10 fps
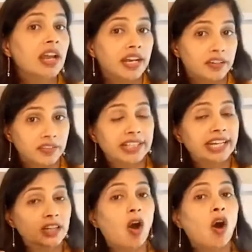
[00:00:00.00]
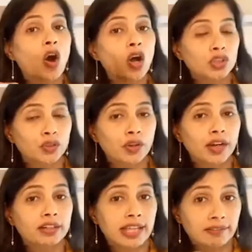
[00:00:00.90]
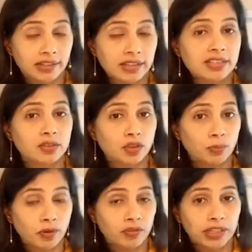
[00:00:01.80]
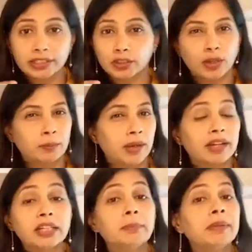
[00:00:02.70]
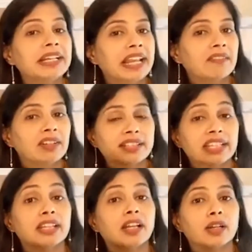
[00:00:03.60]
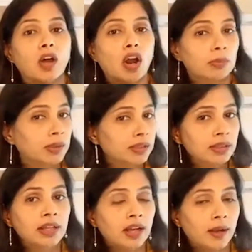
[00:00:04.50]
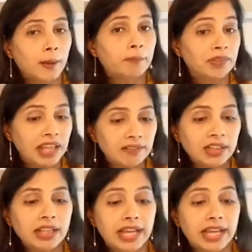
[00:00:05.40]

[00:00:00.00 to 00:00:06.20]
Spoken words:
It will get all your levels in a profile, like your blood lipid levels in a normal level,